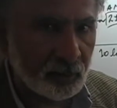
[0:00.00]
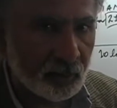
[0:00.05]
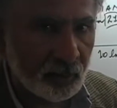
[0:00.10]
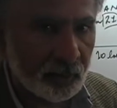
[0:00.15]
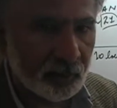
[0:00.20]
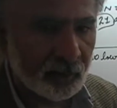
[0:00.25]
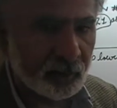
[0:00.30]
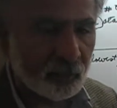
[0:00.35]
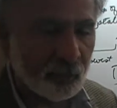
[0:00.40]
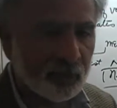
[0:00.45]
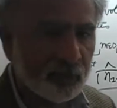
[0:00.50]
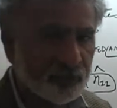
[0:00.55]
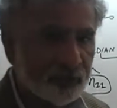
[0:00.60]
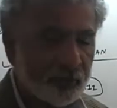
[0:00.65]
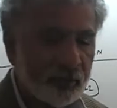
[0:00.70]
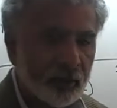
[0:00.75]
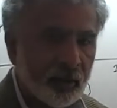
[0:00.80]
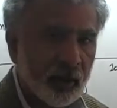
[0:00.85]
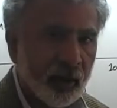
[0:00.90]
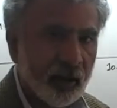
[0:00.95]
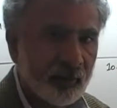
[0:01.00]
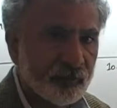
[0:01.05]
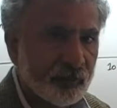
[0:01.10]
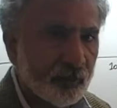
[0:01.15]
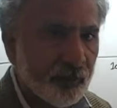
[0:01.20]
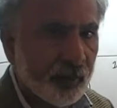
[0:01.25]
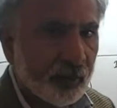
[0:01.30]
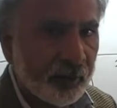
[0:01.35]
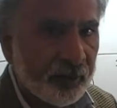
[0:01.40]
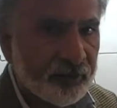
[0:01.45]
In other words, after
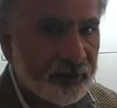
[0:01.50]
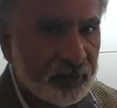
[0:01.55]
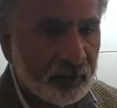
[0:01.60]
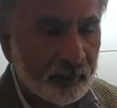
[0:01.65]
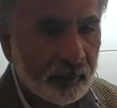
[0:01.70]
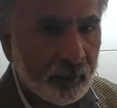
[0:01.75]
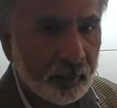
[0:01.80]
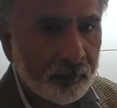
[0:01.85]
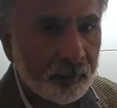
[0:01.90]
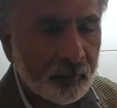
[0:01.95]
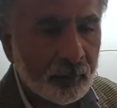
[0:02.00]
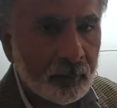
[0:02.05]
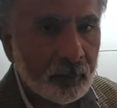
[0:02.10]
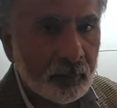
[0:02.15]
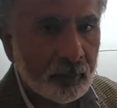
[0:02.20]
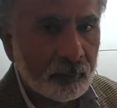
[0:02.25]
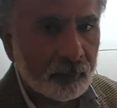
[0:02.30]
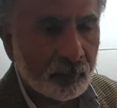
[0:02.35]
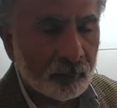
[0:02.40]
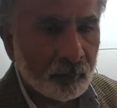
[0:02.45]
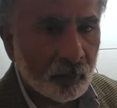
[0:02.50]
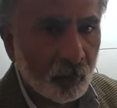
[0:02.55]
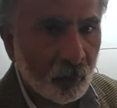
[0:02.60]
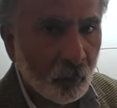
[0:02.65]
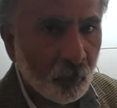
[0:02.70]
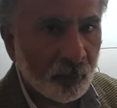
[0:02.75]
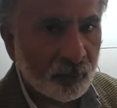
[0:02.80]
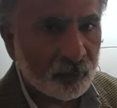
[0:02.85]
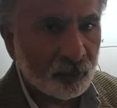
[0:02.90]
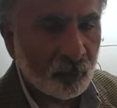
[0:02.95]
we arrange them up from the
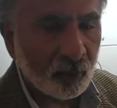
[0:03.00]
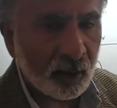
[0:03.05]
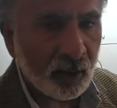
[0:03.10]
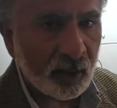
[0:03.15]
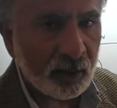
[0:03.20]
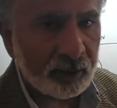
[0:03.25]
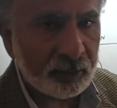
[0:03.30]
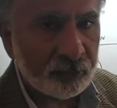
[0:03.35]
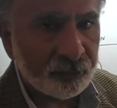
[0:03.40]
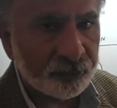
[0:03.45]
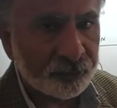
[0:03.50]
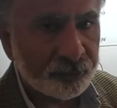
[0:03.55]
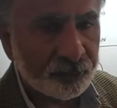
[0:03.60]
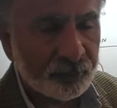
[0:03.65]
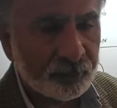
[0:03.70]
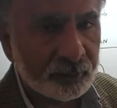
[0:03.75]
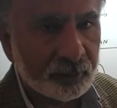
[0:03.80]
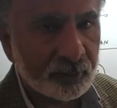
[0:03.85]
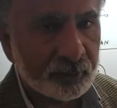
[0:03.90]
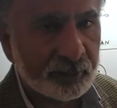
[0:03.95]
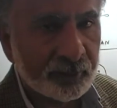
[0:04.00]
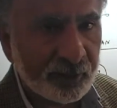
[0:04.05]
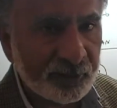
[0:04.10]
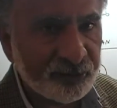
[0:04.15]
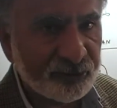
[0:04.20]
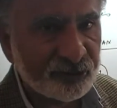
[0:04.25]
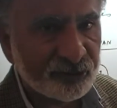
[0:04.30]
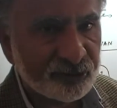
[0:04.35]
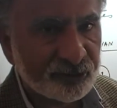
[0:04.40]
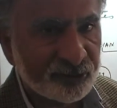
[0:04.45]
lowest to the highest, the ninth
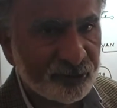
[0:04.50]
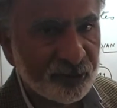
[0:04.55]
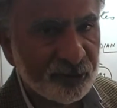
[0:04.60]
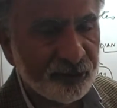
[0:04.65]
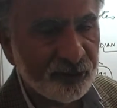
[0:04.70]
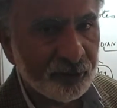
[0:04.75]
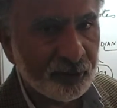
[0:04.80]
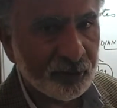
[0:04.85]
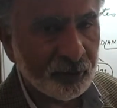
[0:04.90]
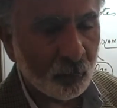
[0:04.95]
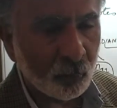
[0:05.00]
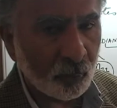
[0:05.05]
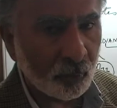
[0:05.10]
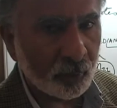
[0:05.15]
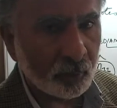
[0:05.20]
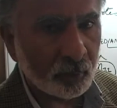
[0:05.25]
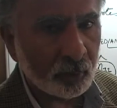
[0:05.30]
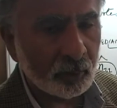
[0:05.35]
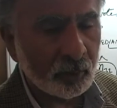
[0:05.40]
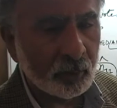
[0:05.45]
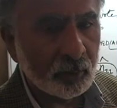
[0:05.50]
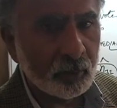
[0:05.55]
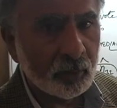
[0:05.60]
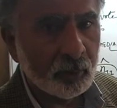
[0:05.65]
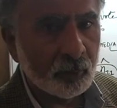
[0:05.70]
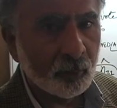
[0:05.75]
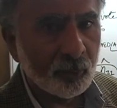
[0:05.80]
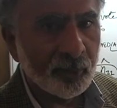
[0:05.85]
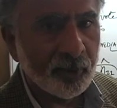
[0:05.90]
state in the order will